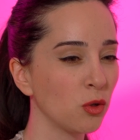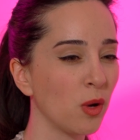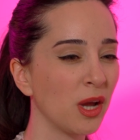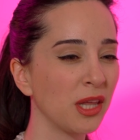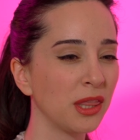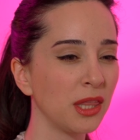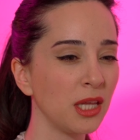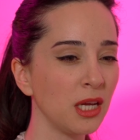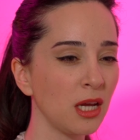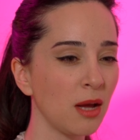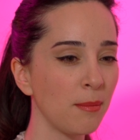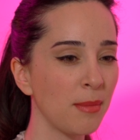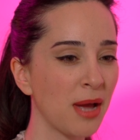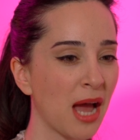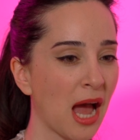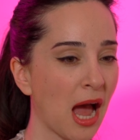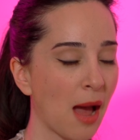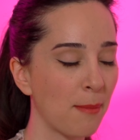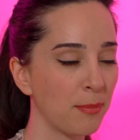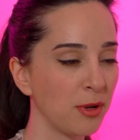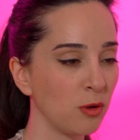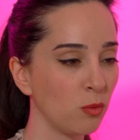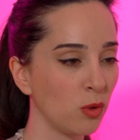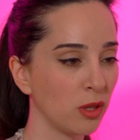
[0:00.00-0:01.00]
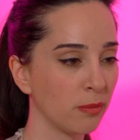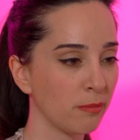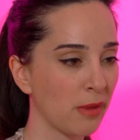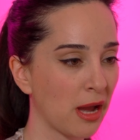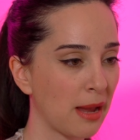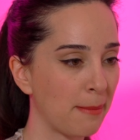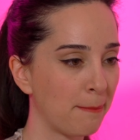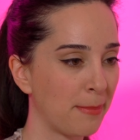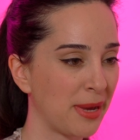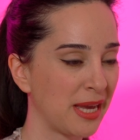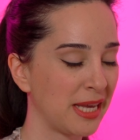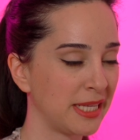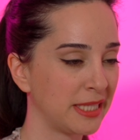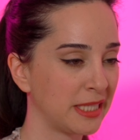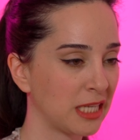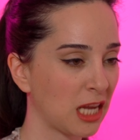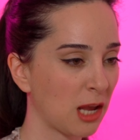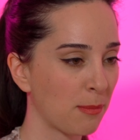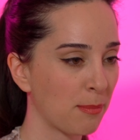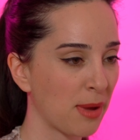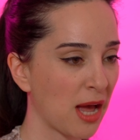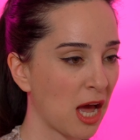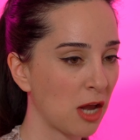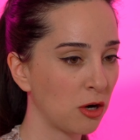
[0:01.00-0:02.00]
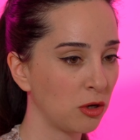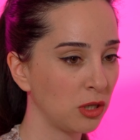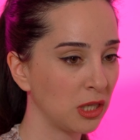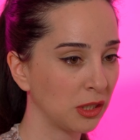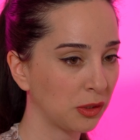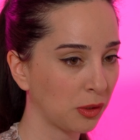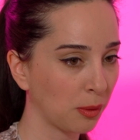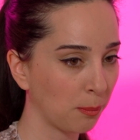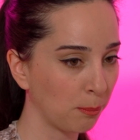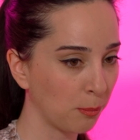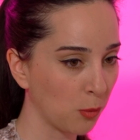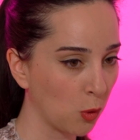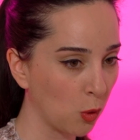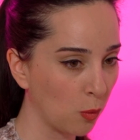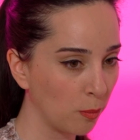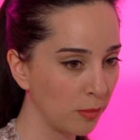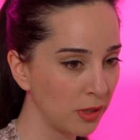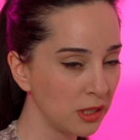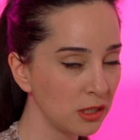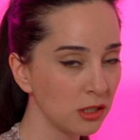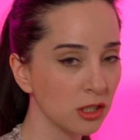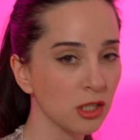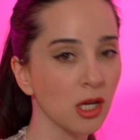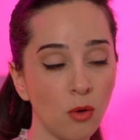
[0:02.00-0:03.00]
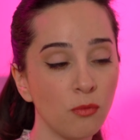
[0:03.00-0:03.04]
I think I'm happy with my basic panel at the moment.